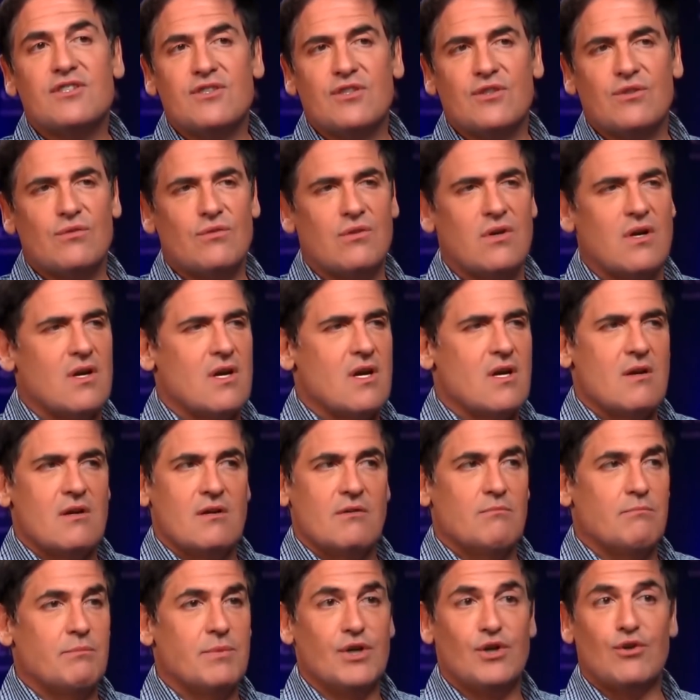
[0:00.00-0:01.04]
to do,
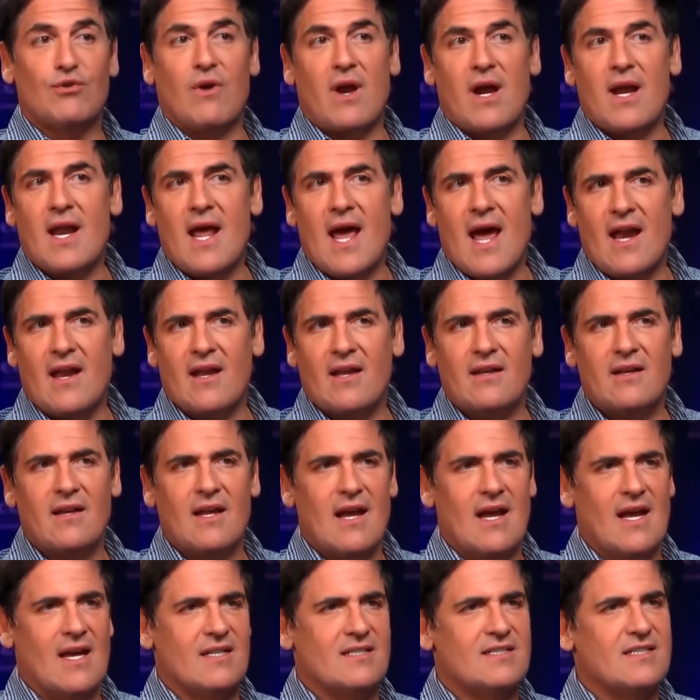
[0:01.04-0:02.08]
be great at it
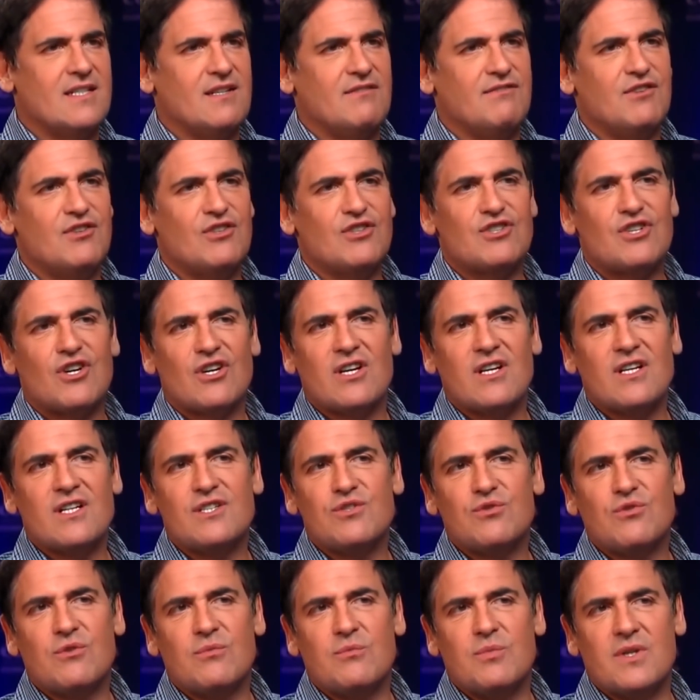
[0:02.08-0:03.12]
and see if you can turn it
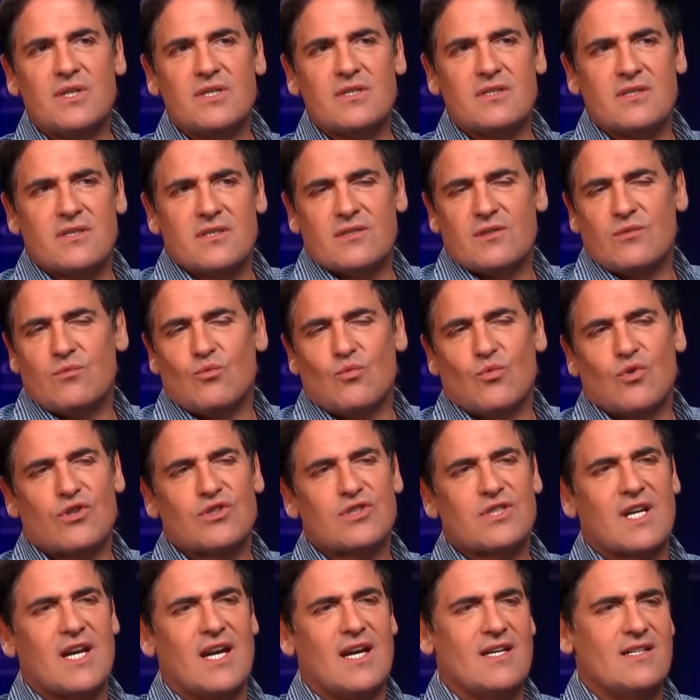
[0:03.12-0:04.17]
into a business. In
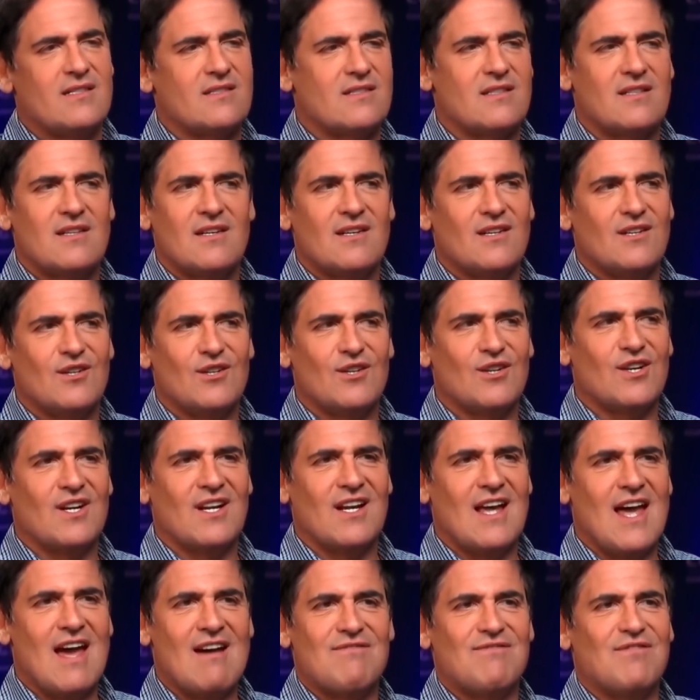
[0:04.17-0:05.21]
worst case, you're going
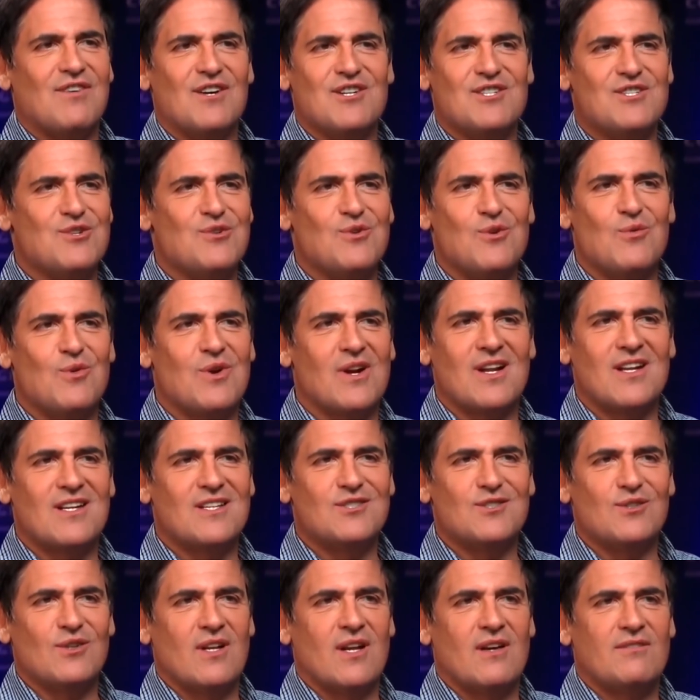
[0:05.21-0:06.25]
to have fun doing what it
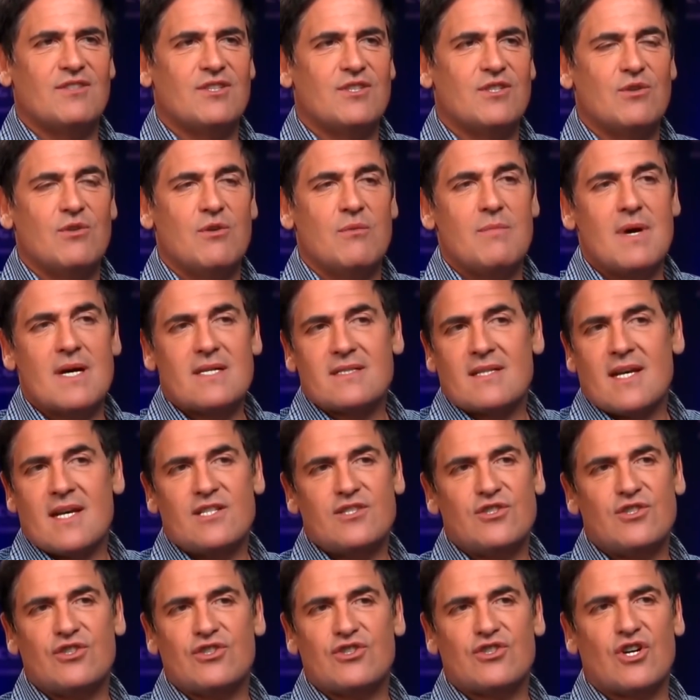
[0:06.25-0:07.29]
is you love to do. In best
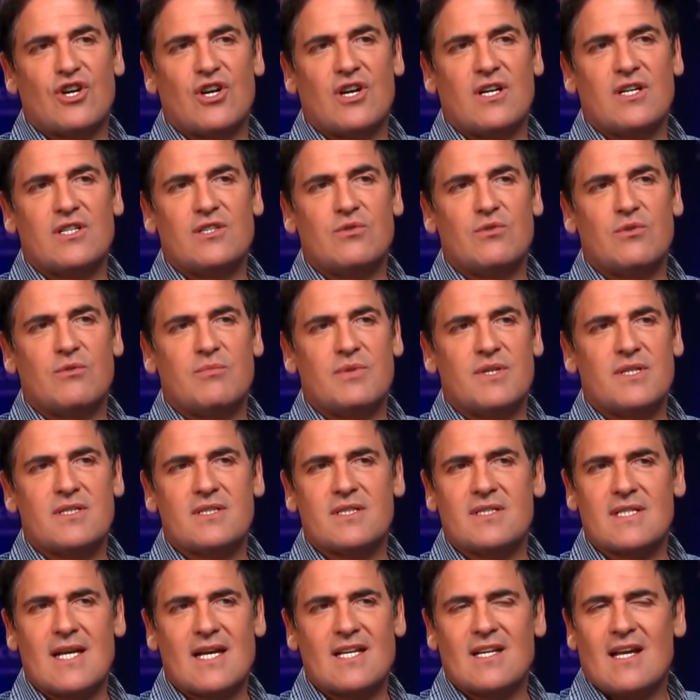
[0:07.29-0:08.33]
case, you can turn it into a
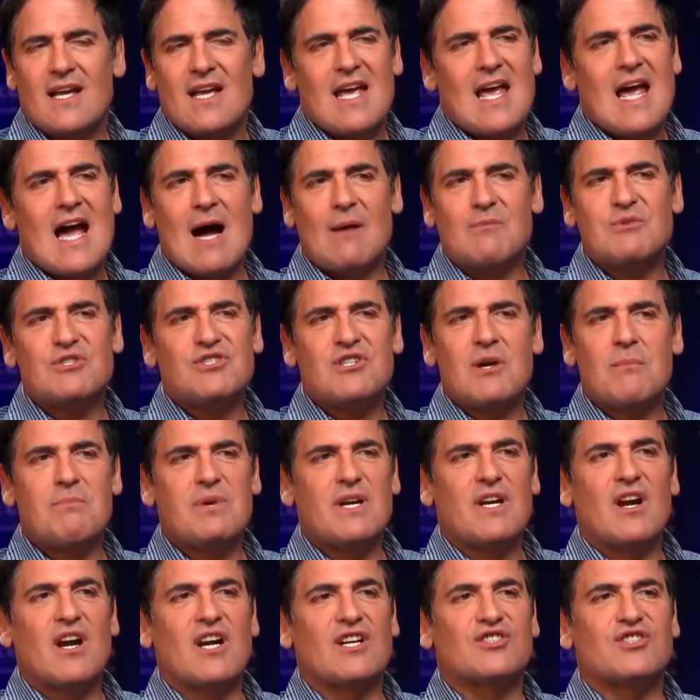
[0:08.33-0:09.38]
business. I'm just not
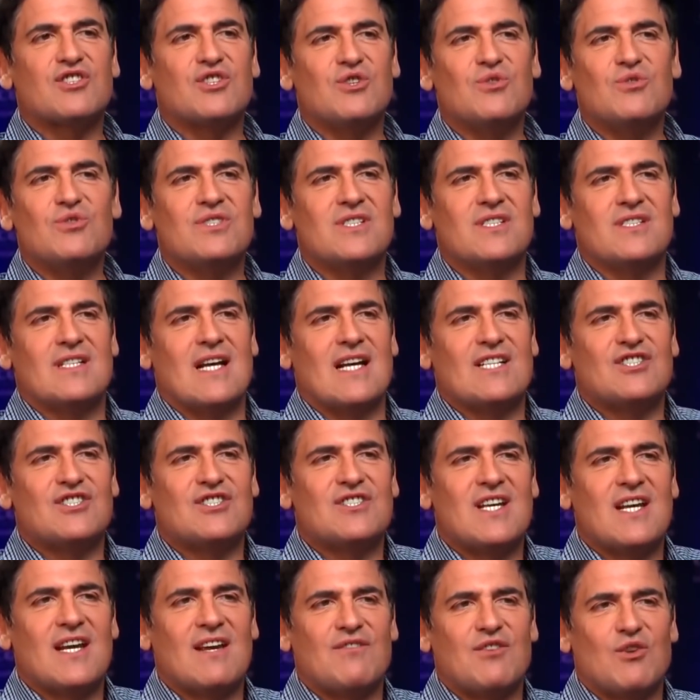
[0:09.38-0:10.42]
big on excuses. I just
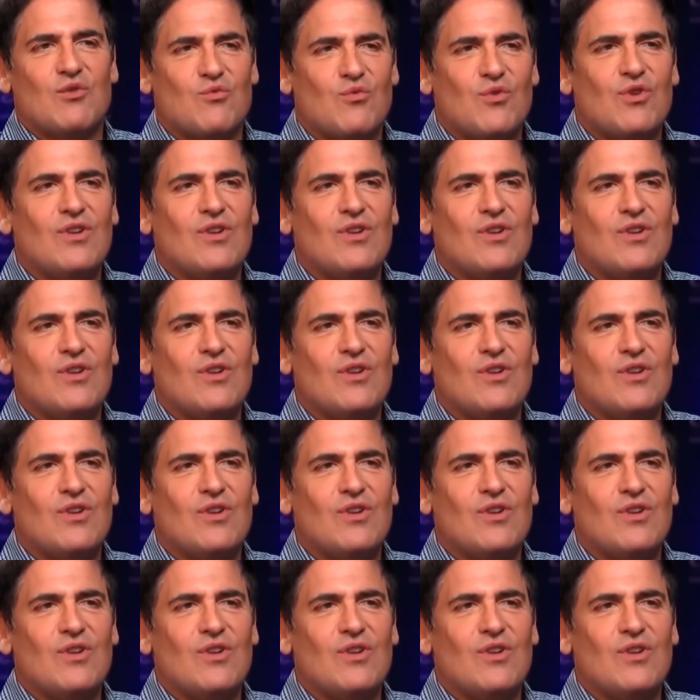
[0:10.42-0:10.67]
think if